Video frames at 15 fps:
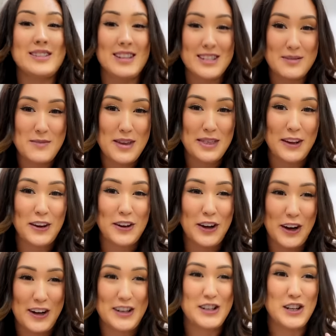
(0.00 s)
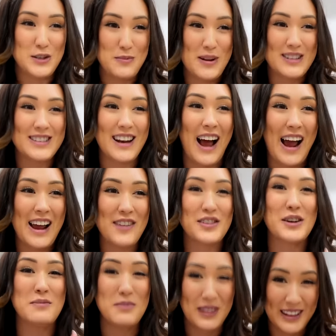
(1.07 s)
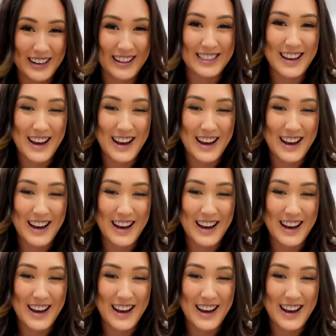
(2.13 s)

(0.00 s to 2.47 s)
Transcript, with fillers: doesn't mean they're good, it just means that I have completed